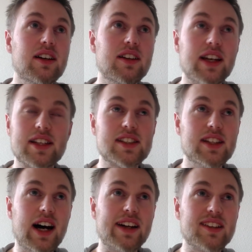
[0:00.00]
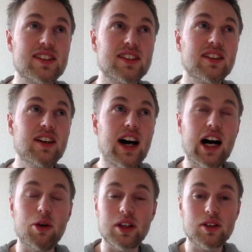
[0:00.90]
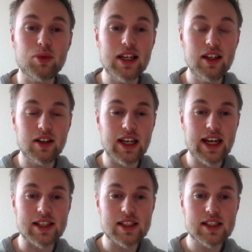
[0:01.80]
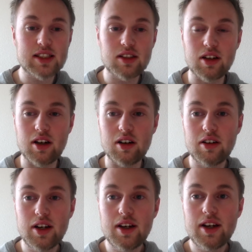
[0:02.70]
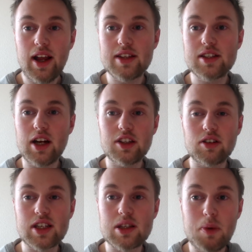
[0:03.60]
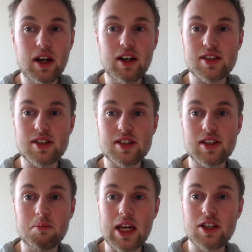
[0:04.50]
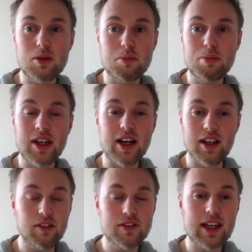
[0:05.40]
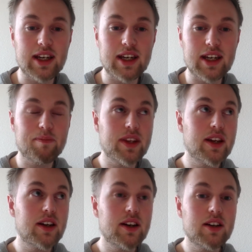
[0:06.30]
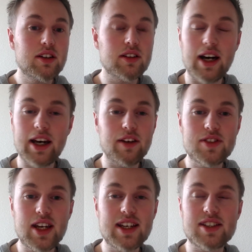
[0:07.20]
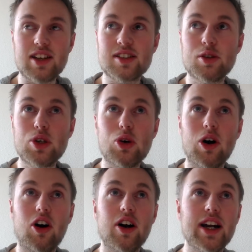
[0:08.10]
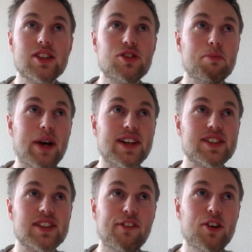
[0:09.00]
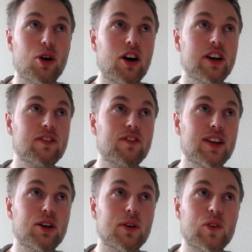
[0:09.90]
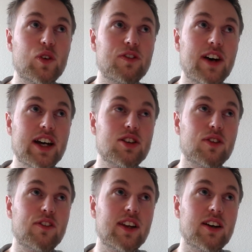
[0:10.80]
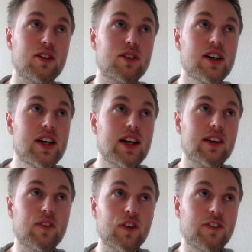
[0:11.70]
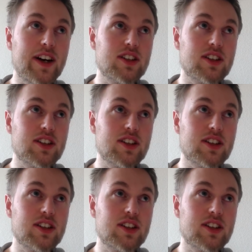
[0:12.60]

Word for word: it's not how it really is, you know? It's not your experiences that made you an INFJ. You're an INFJ is just who you are at your best. If you are in flow, if you find your flow, and if you find